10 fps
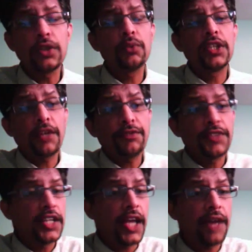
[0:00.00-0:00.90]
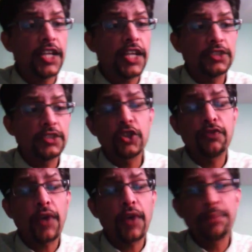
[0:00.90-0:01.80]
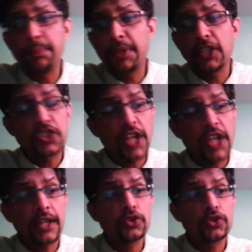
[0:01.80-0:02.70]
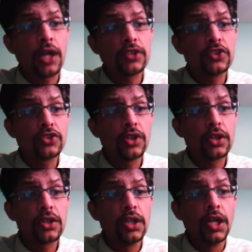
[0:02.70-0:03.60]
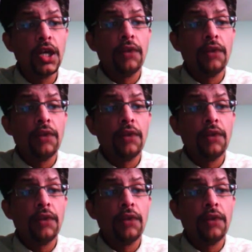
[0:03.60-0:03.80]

will definitely have the edge, because 5 people can stand outside the circle.